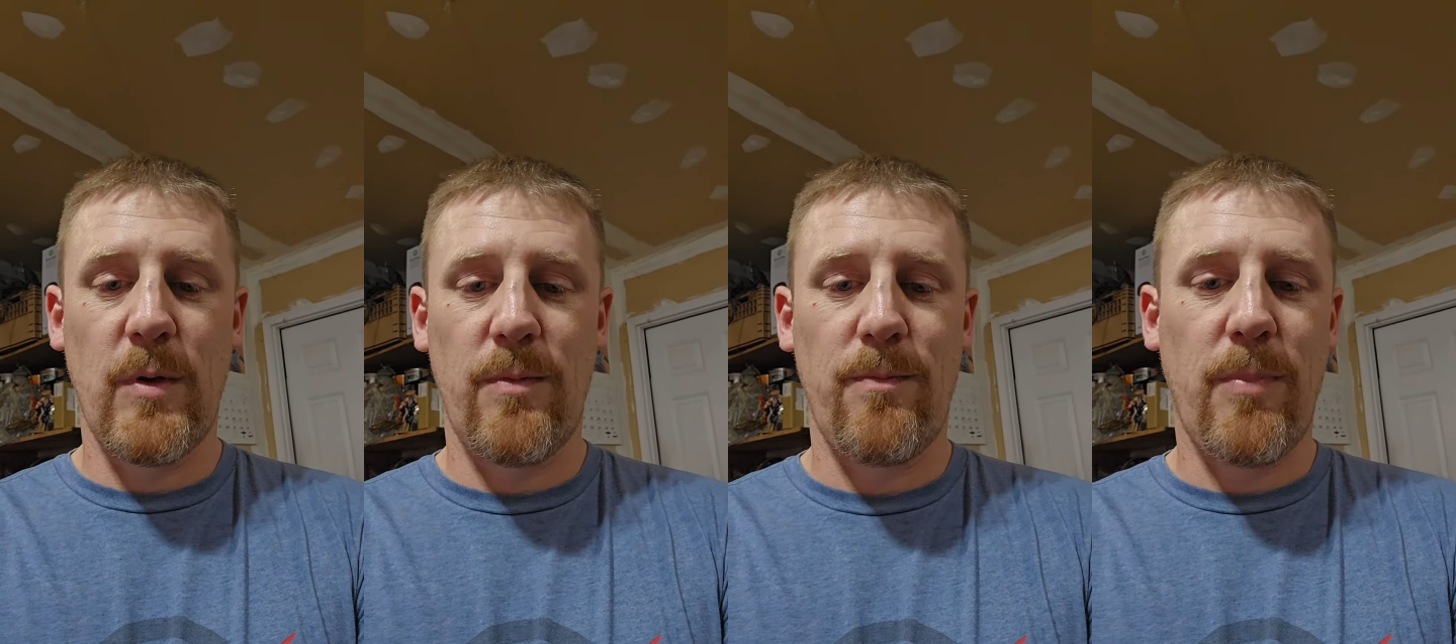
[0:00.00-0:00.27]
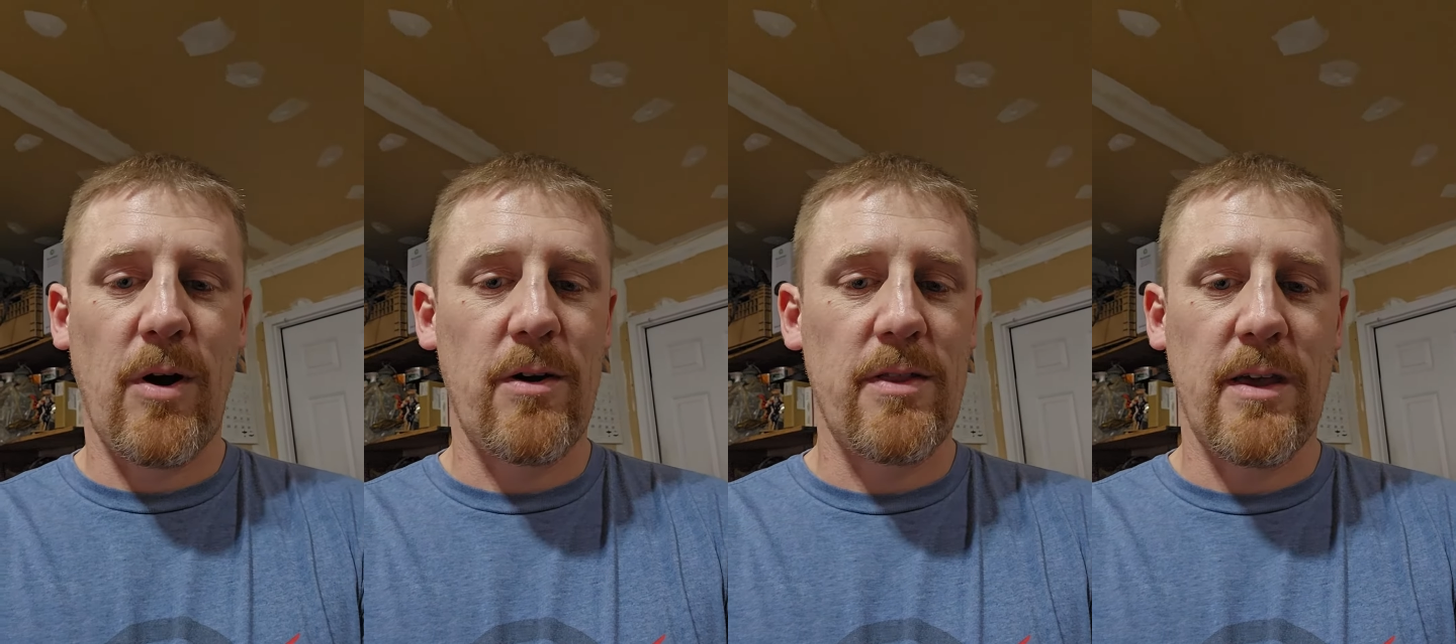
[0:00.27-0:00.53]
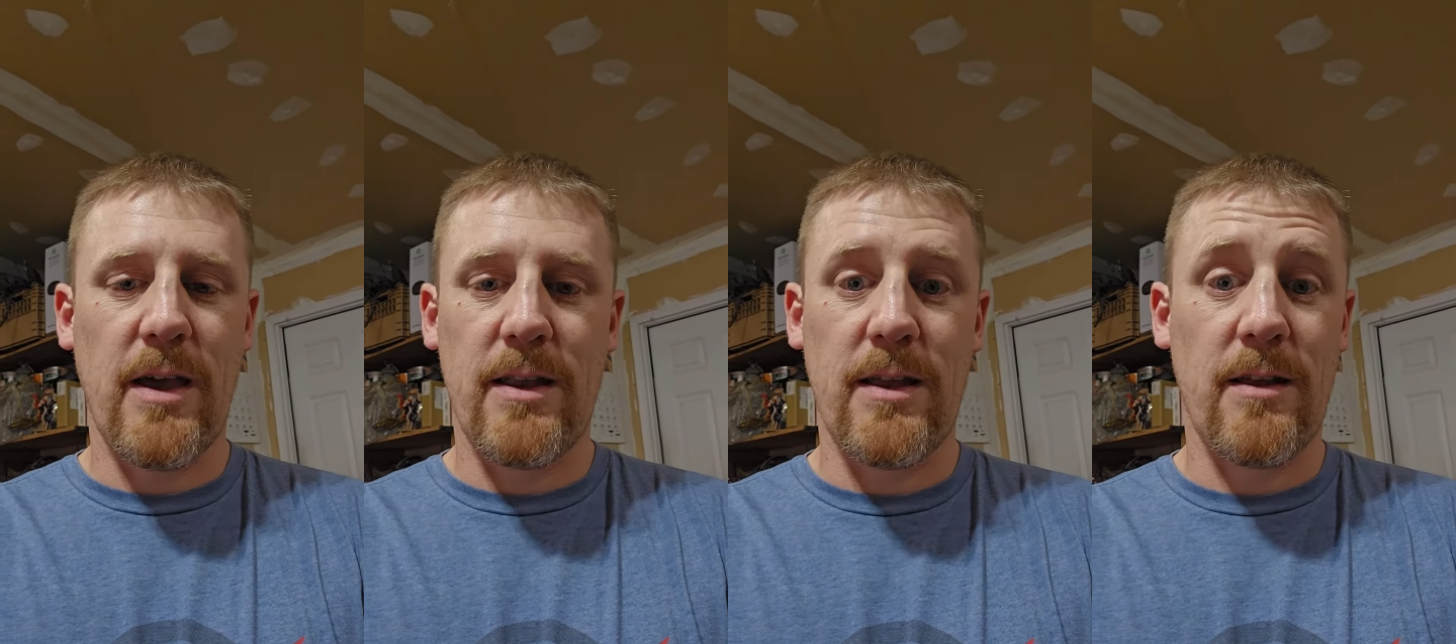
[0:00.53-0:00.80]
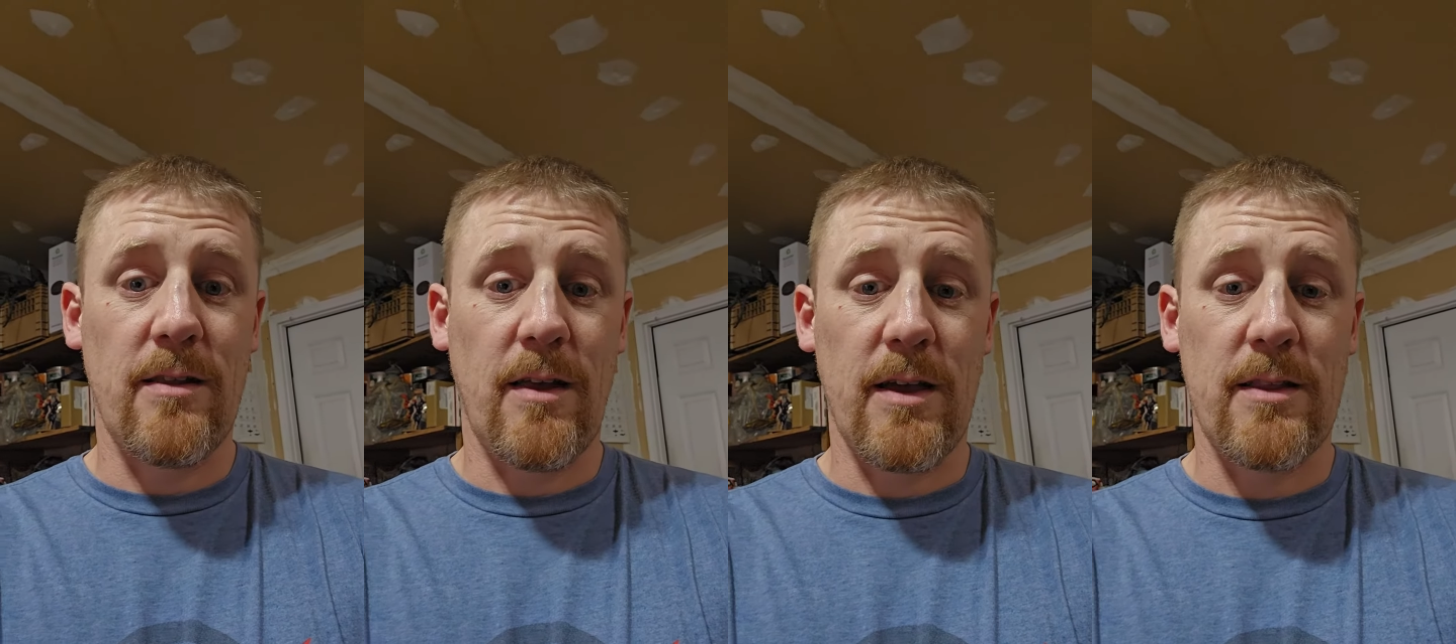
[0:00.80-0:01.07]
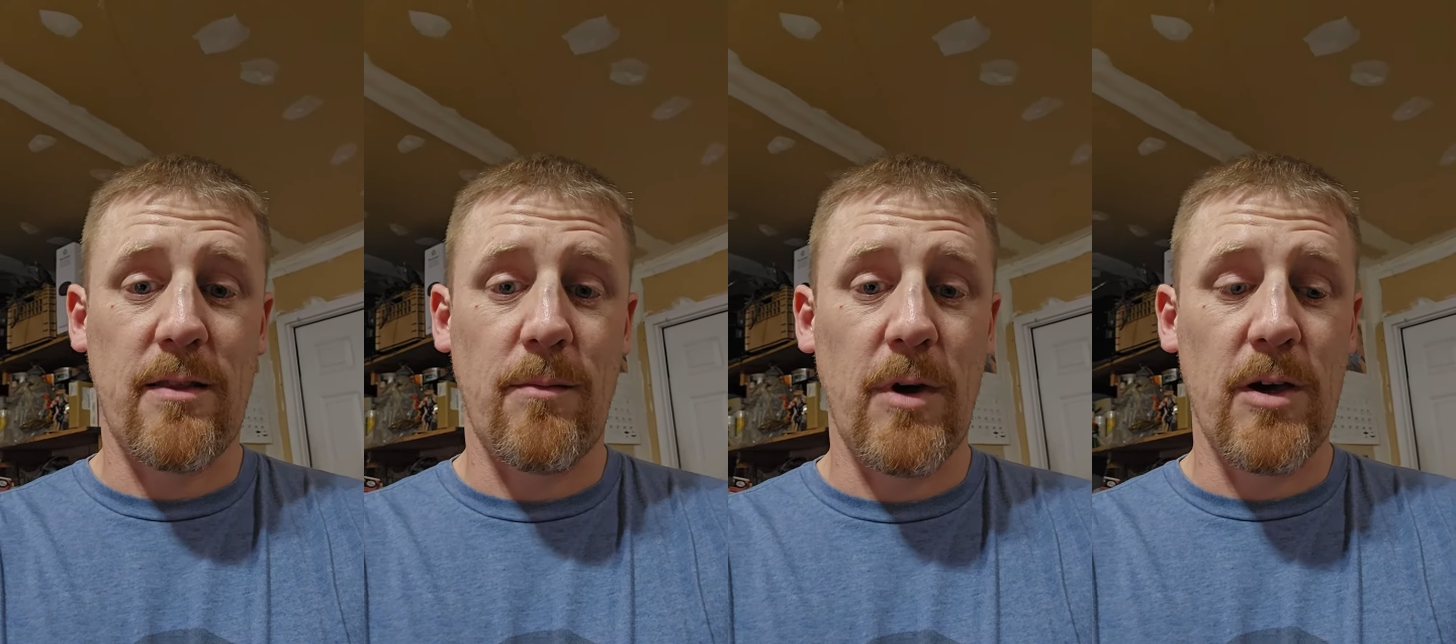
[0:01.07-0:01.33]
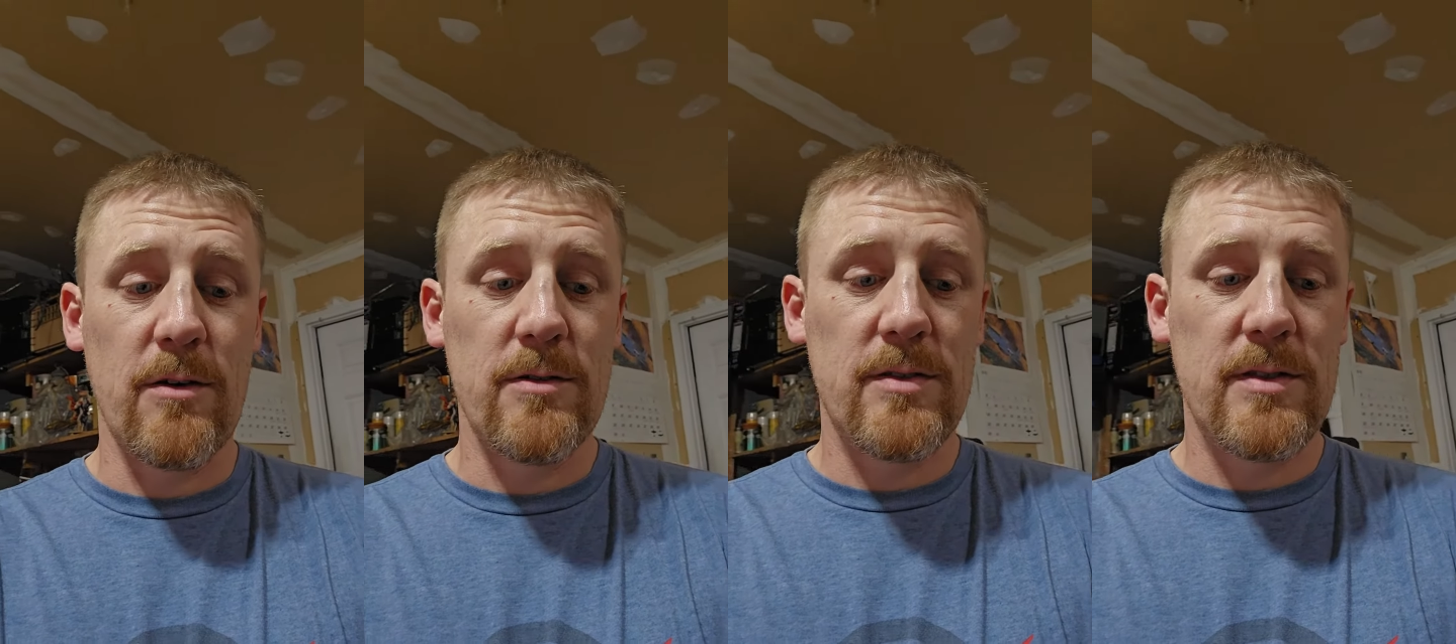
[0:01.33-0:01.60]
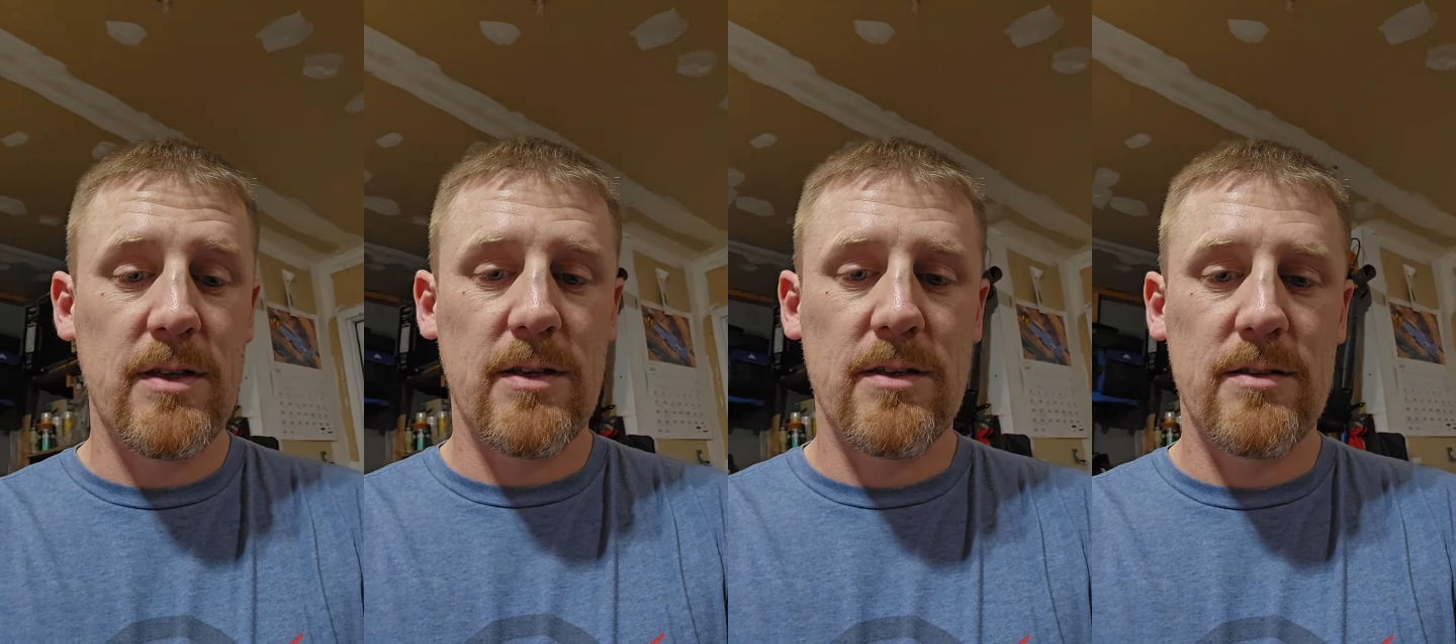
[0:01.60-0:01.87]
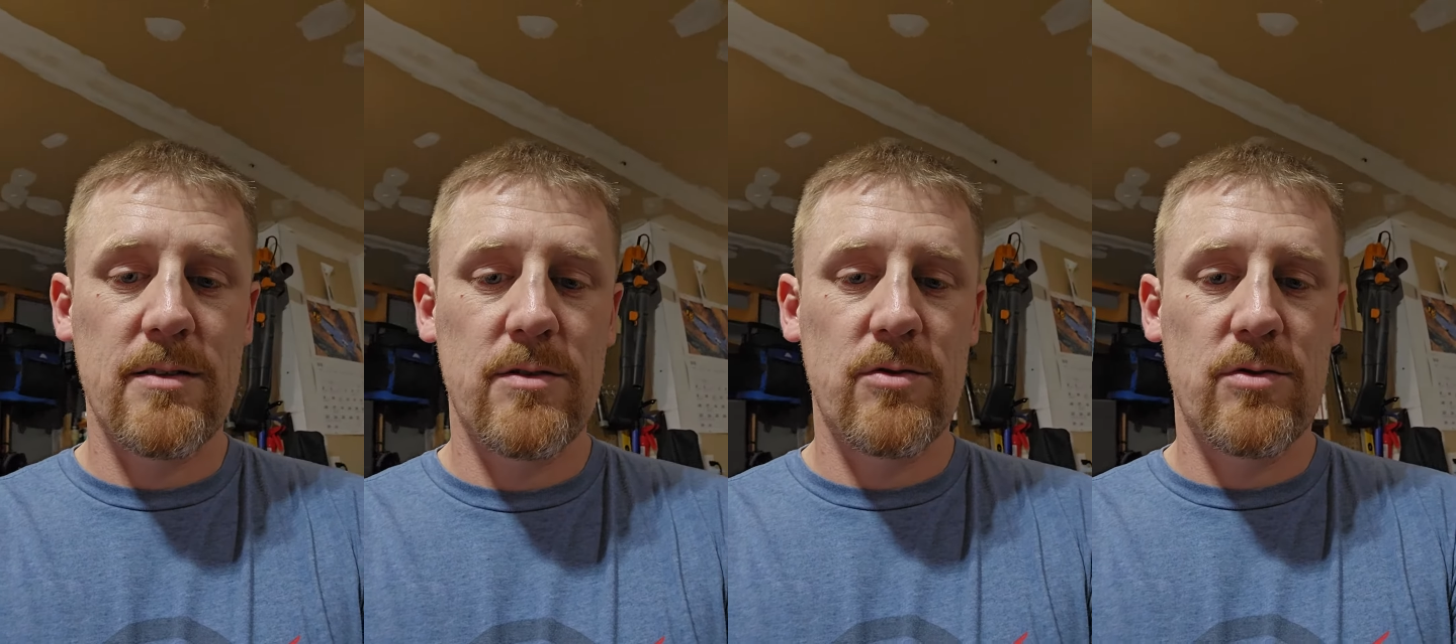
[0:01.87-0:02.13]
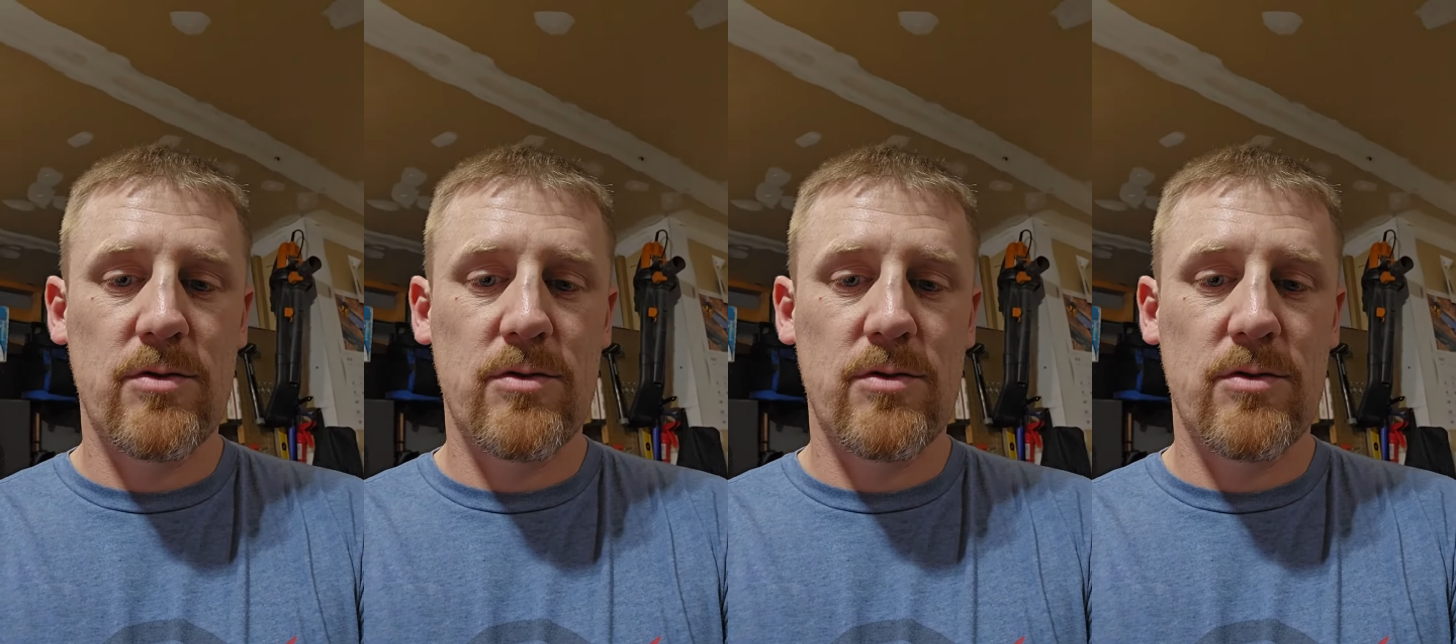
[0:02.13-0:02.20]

part that I didn't like the most is